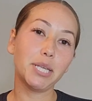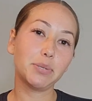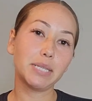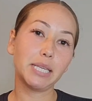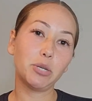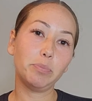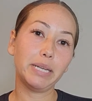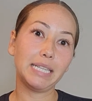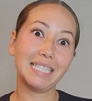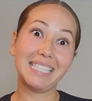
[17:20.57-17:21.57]
was a little
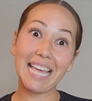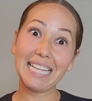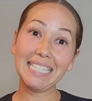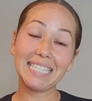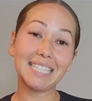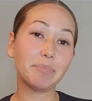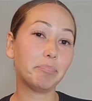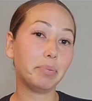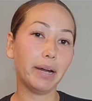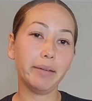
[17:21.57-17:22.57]
bit dense,
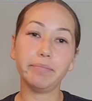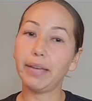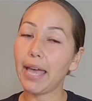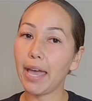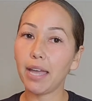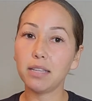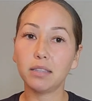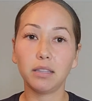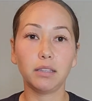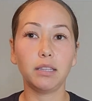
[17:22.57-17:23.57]
but hey,
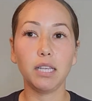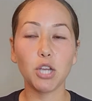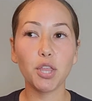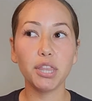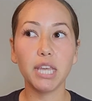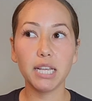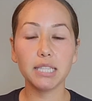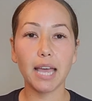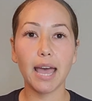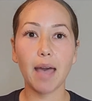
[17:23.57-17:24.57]
these are the things
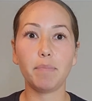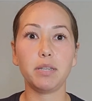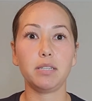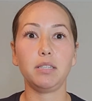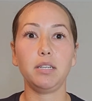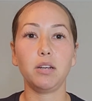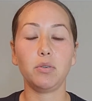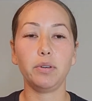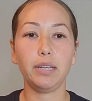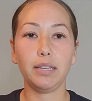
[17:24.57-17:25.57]
that happen, you know,